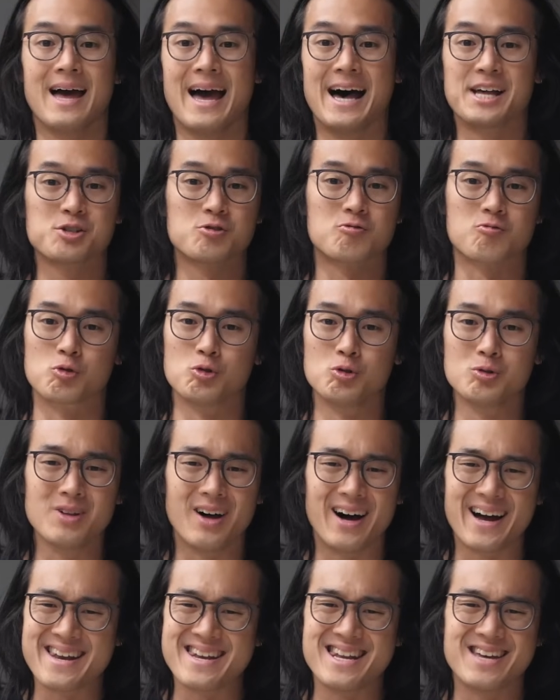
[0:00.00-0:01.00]
As a
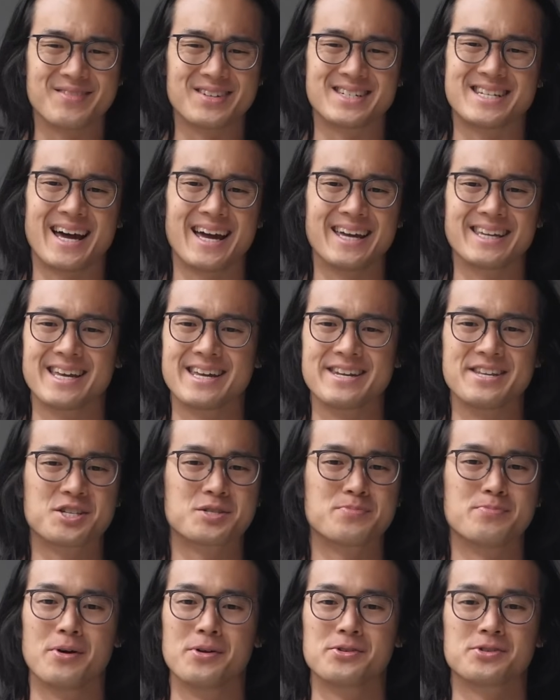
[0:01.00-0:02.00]
rule, I never take any
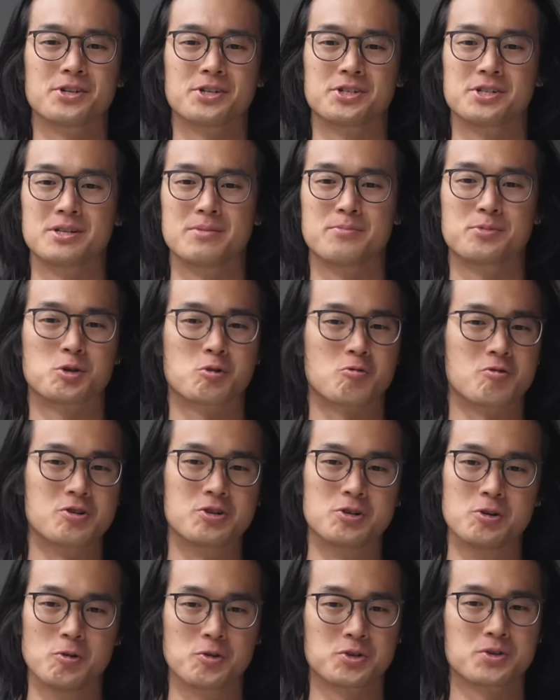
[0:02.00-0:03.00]
sponsorships or
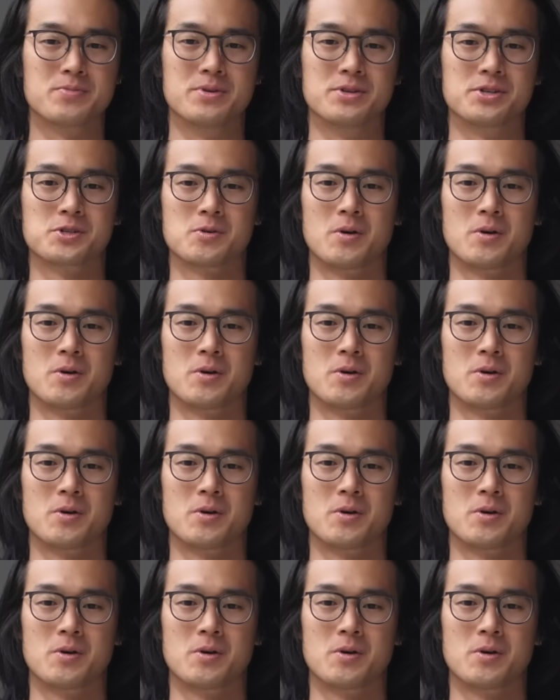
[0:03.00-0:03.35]
endorsements,